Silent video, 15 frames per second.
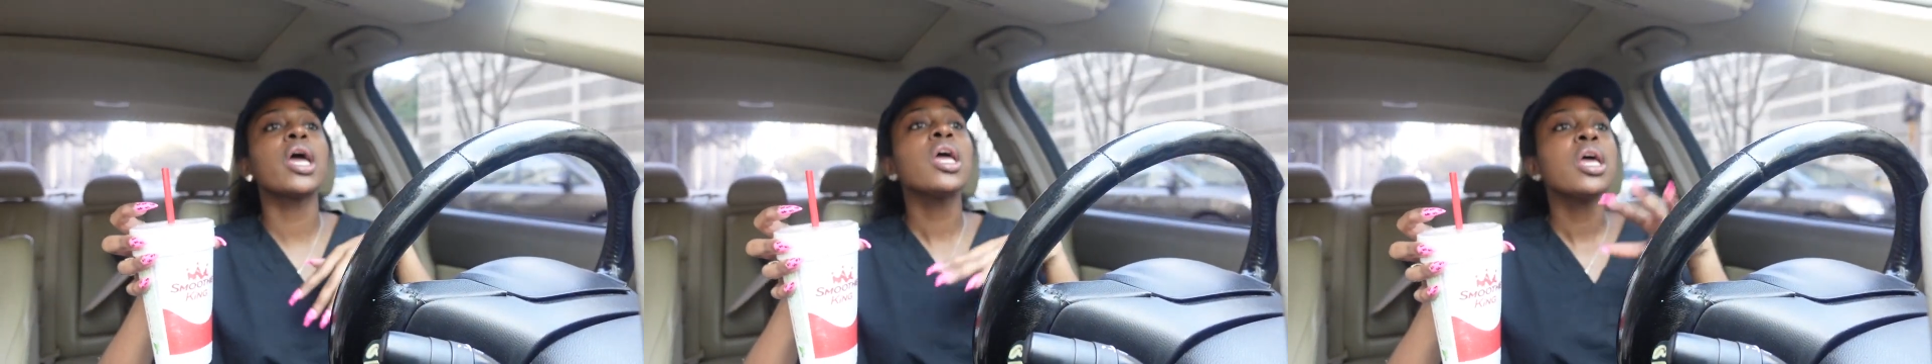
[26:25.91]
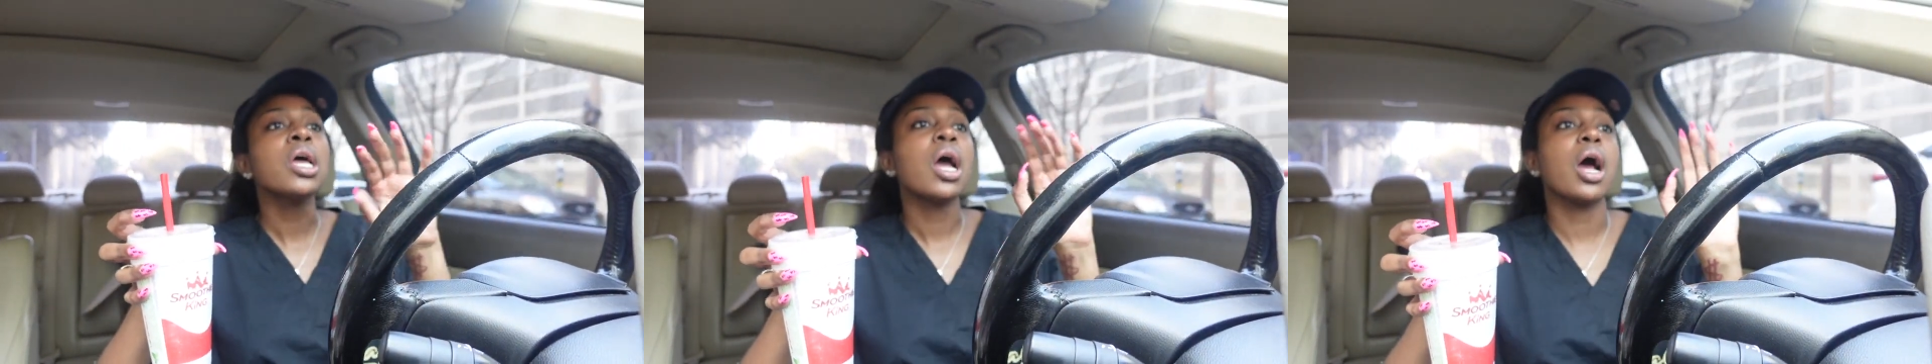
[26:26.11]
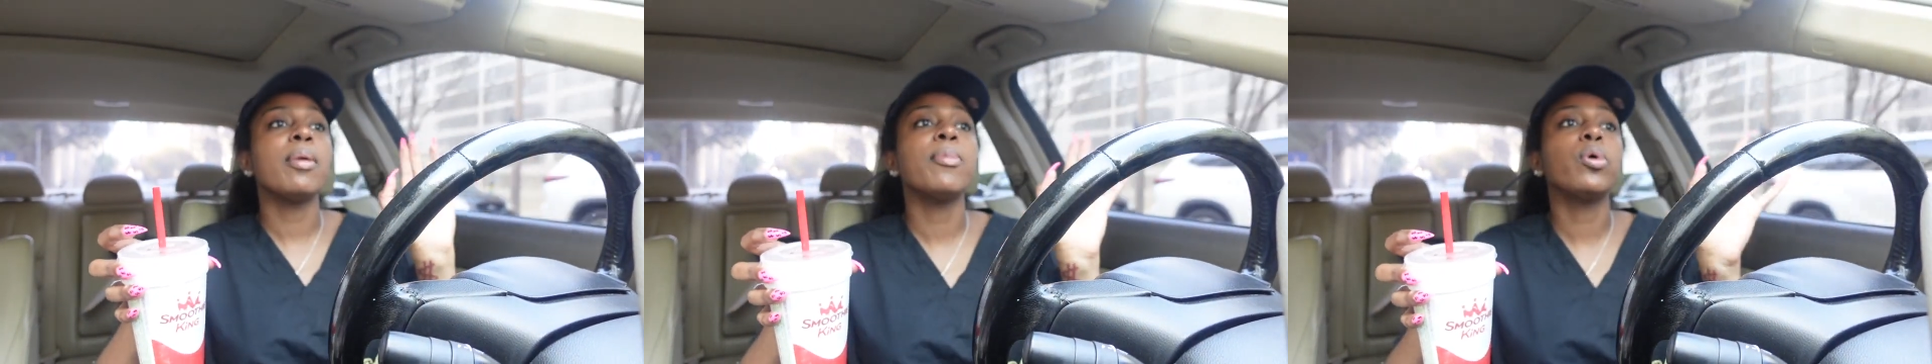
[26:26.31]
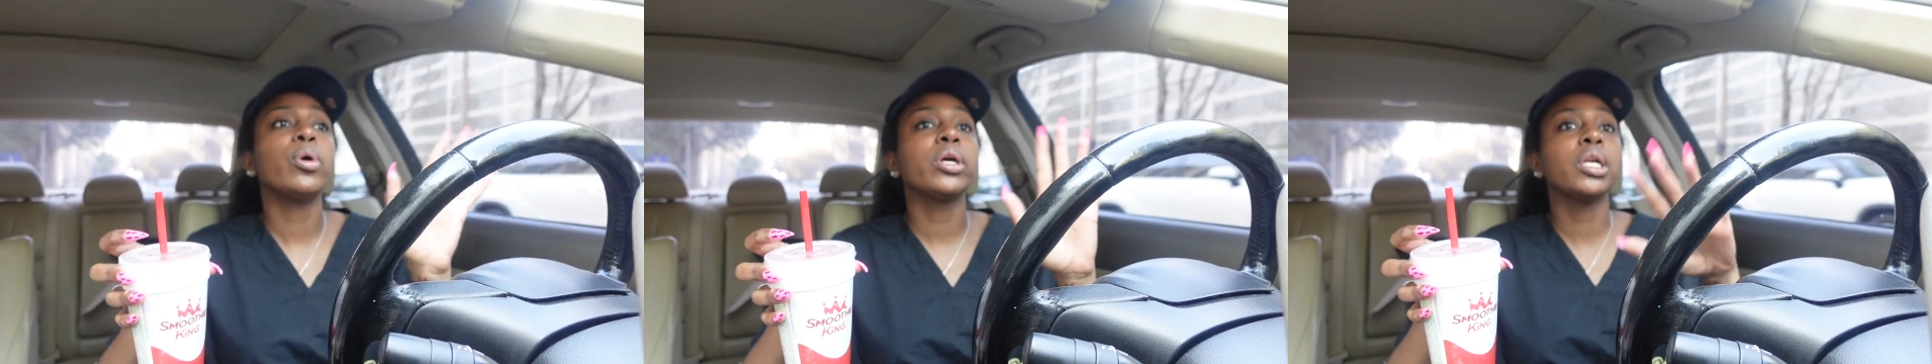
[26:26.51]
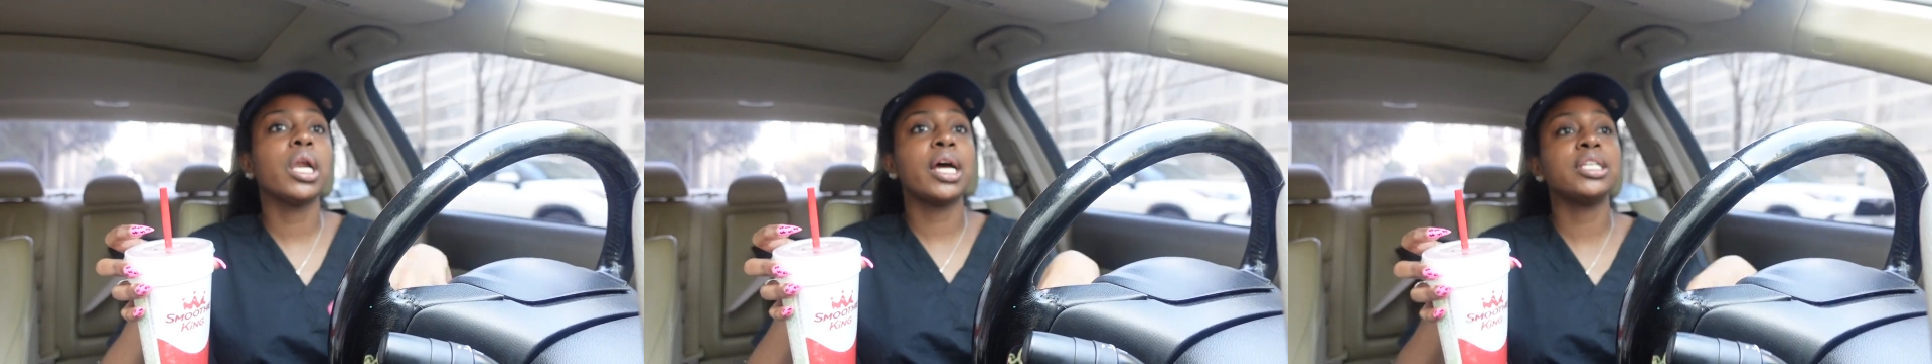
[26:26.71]
I'm gonna
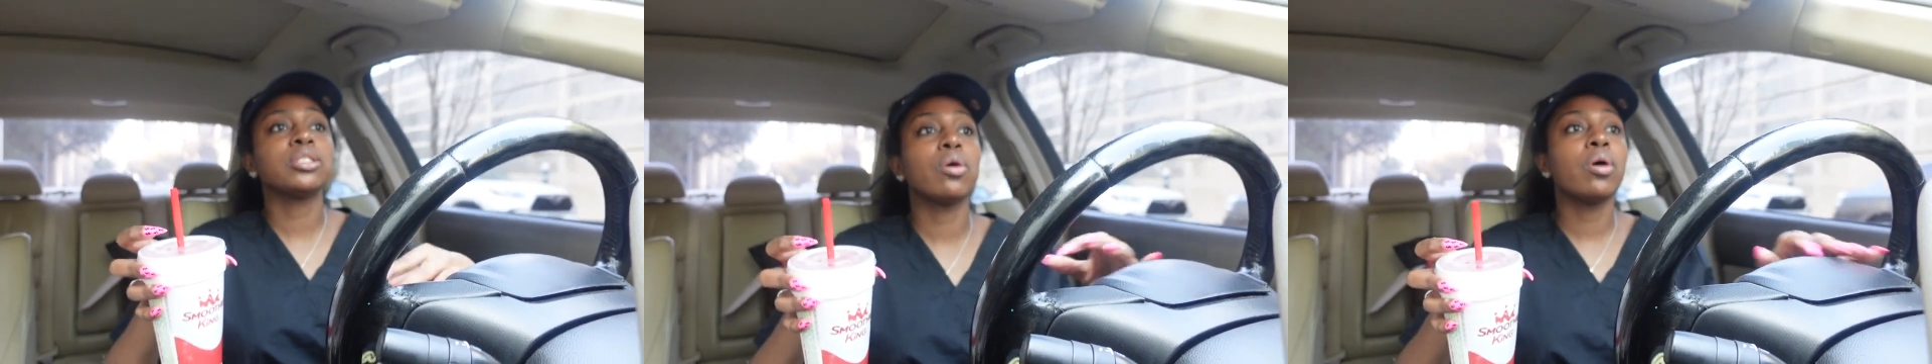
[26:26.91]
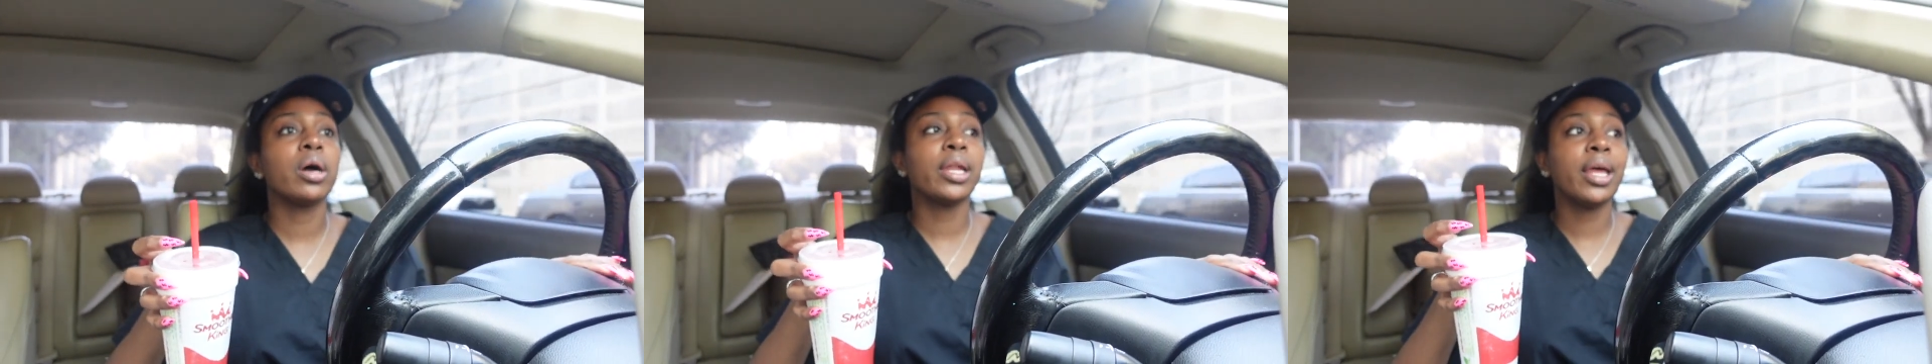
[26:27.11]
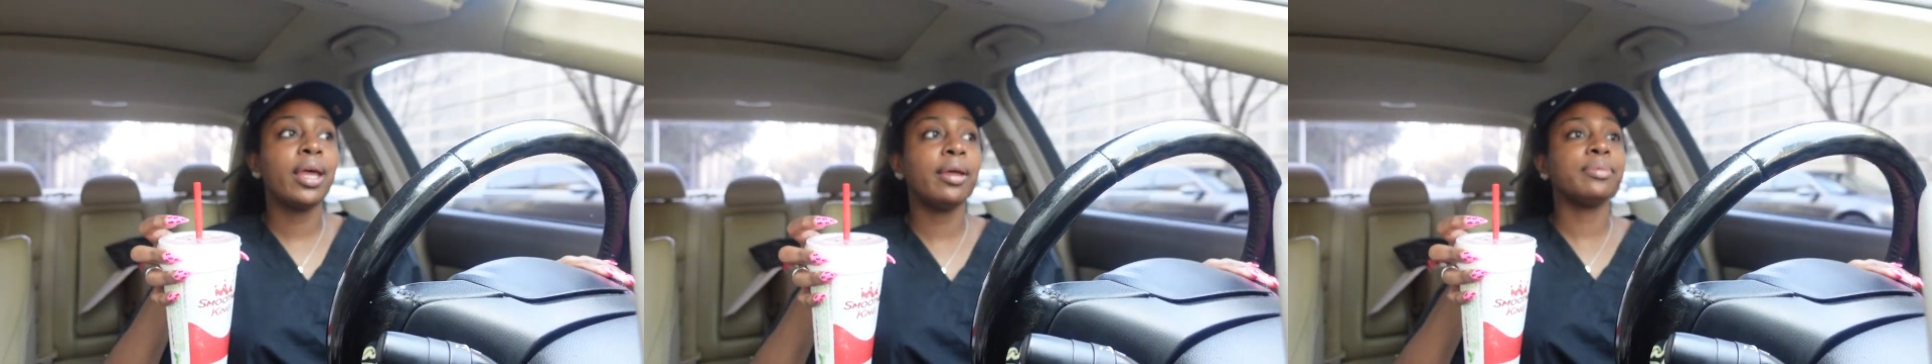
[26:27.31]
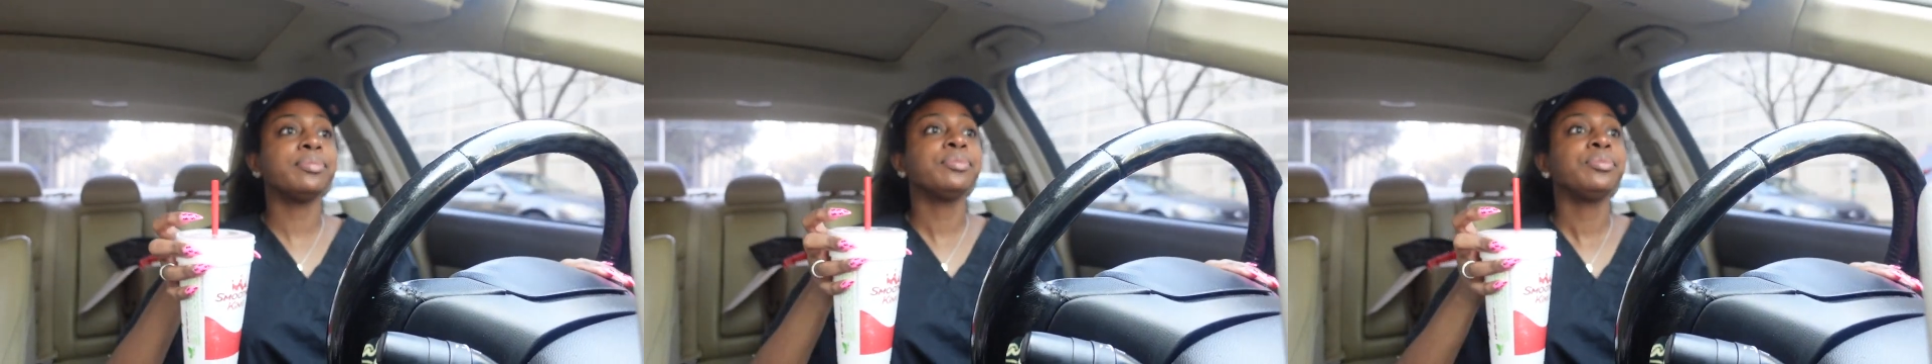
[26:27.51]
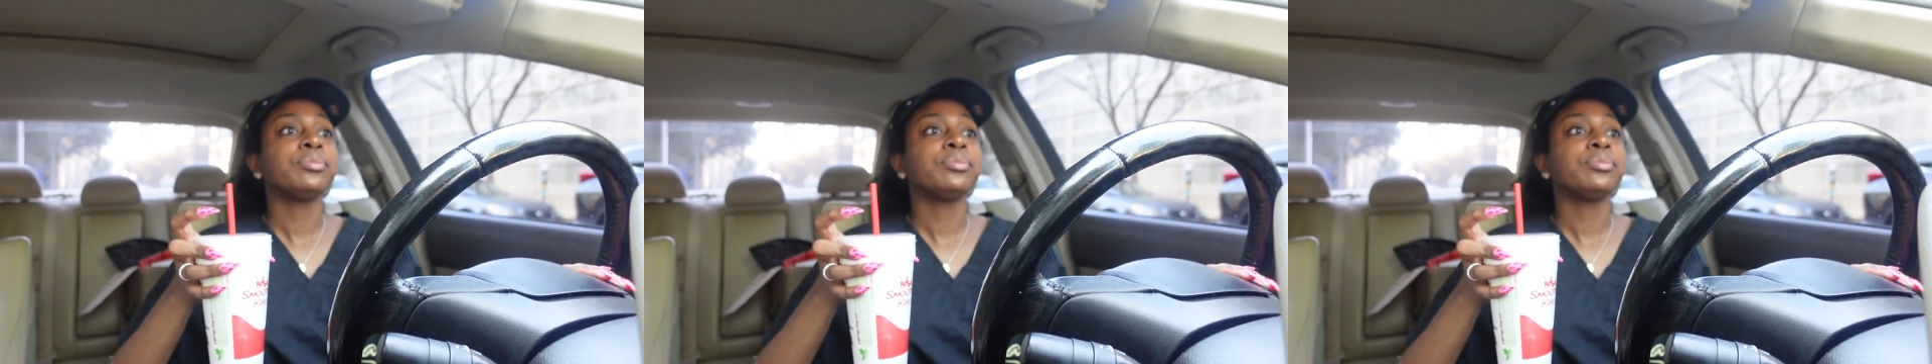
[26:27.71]
organize all that.